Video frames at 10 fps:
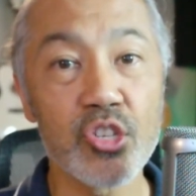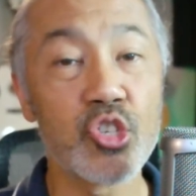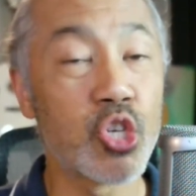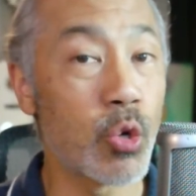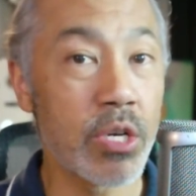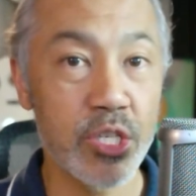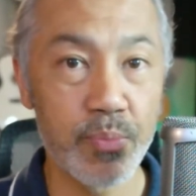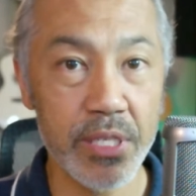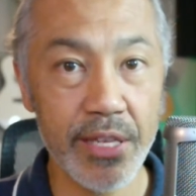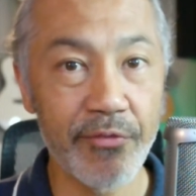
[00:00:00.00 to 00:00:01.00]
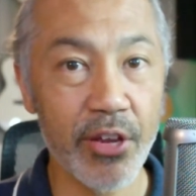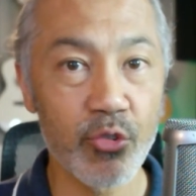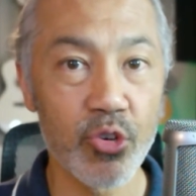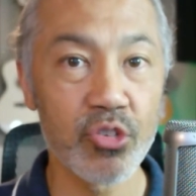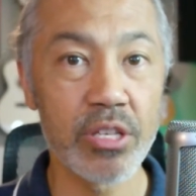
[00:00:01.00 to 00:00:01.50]
Jewish specific
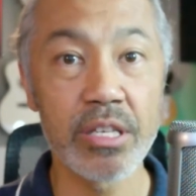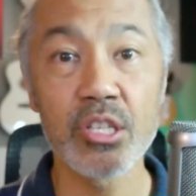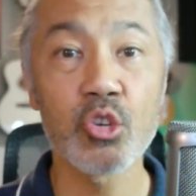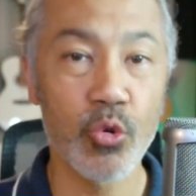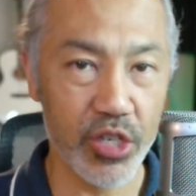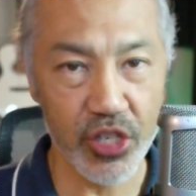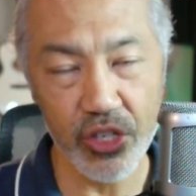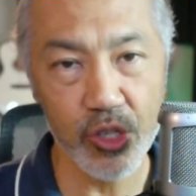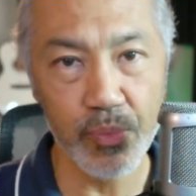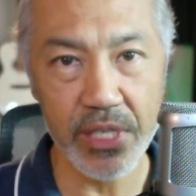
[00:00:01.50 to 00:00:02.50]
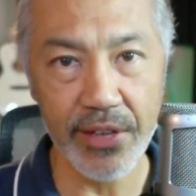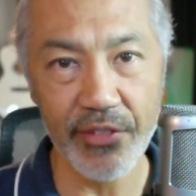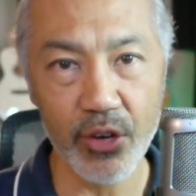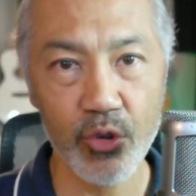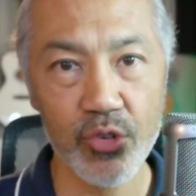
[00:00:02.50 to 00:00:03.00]
cruises, Christian specific
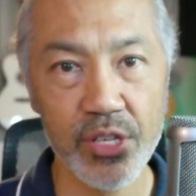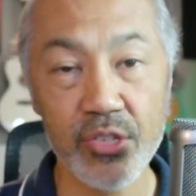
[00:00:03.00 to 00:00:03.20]
cruises.